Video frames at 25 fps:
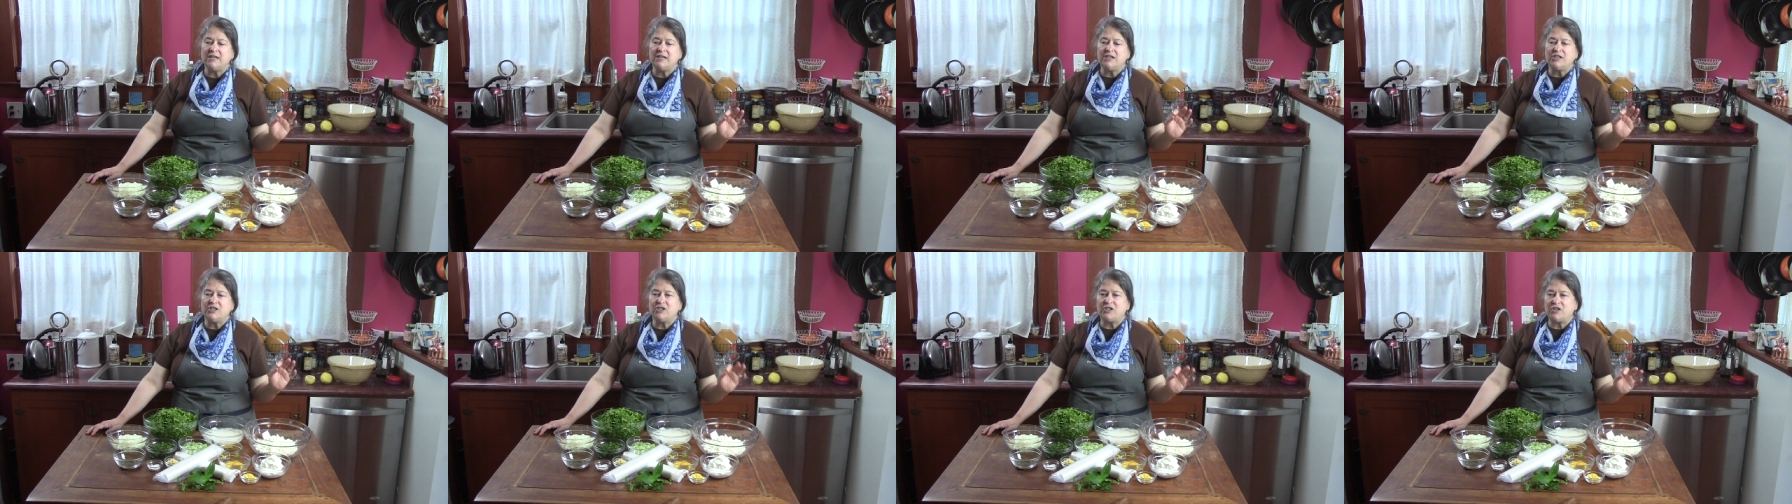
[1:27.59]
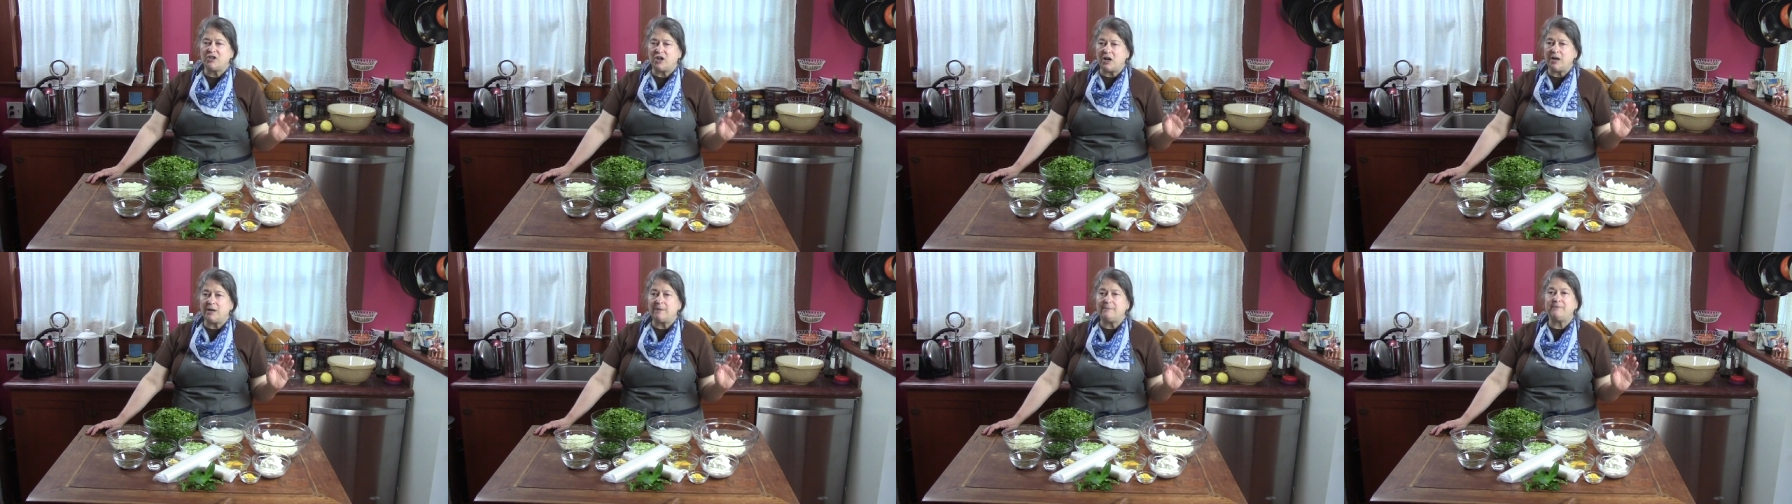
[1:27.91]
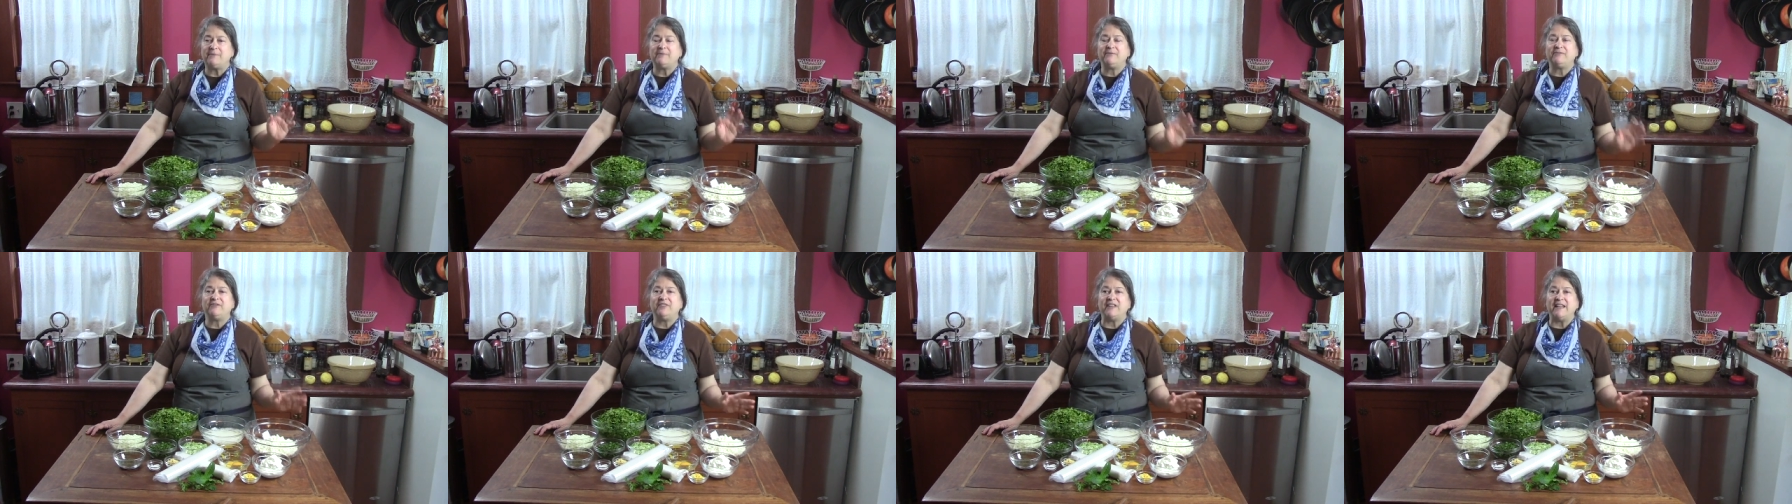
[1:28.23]

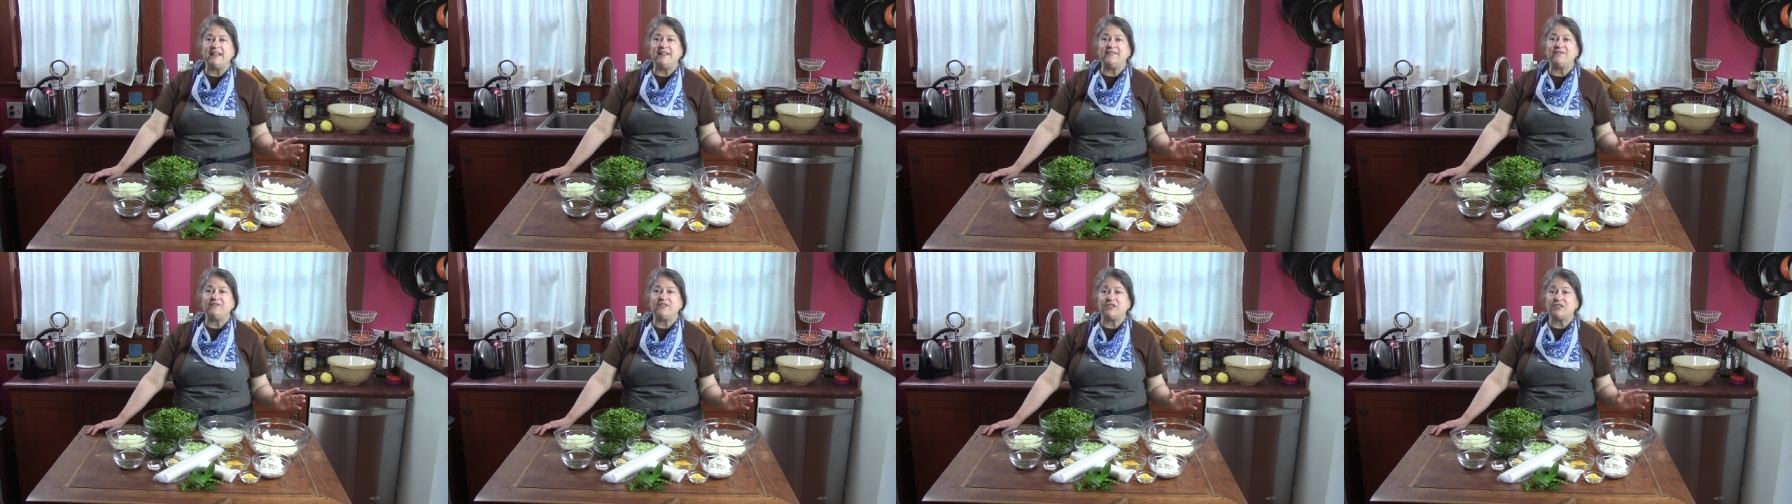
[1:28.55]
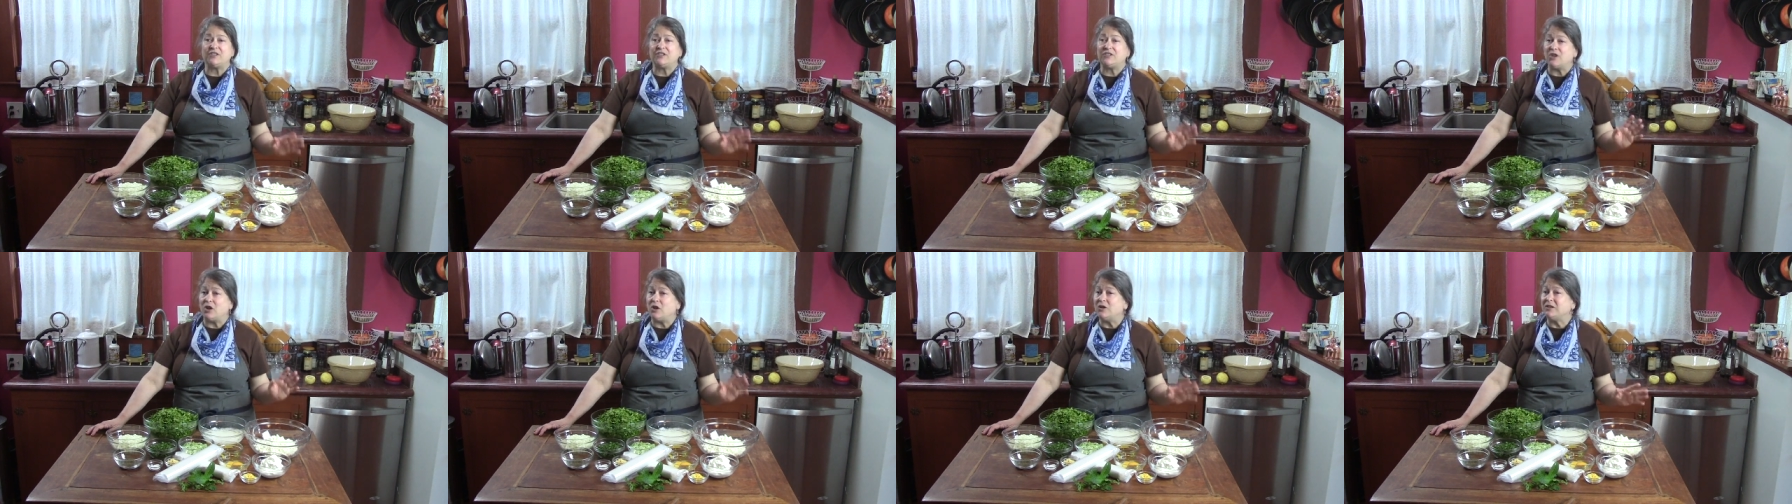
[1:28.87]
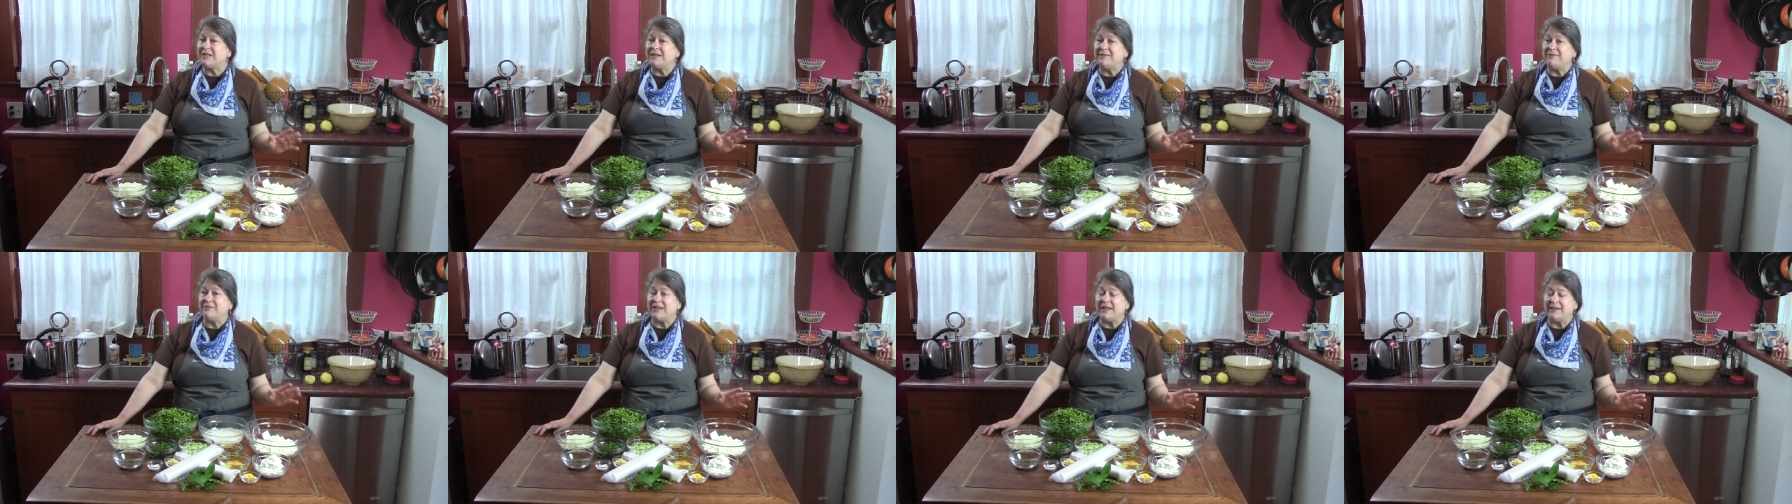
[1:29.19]
sharp flavor,
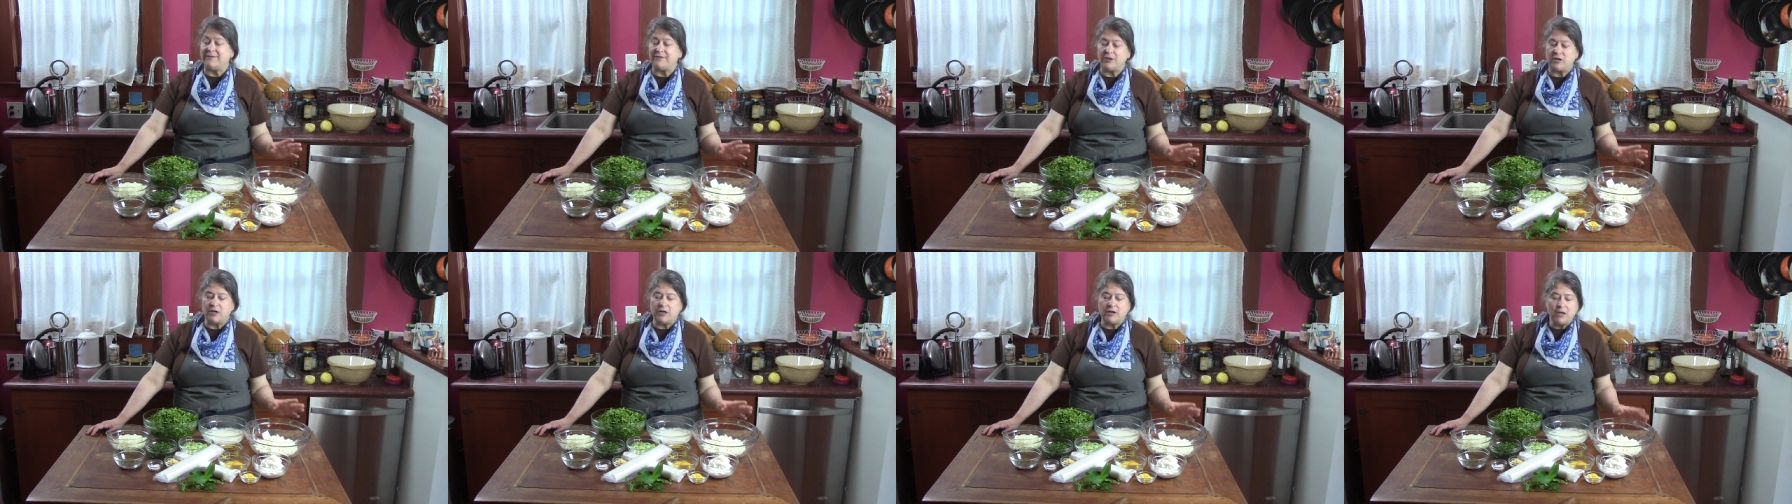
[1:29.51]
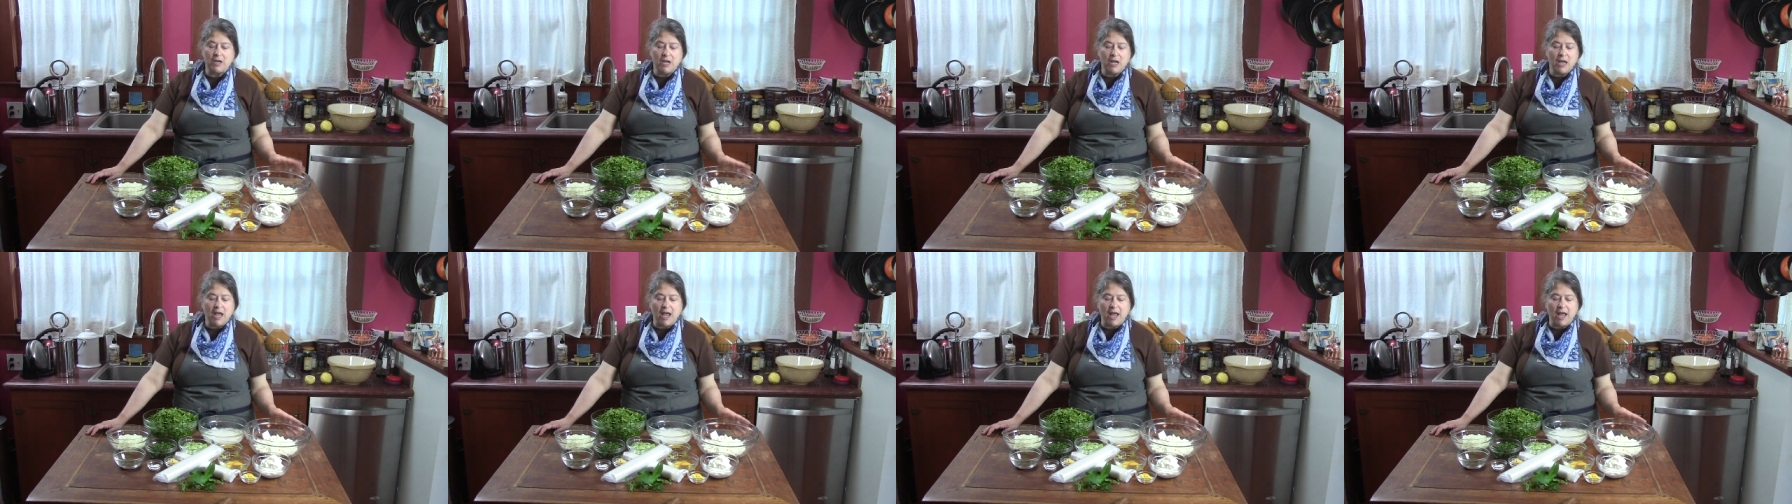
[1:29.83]
salty flavor,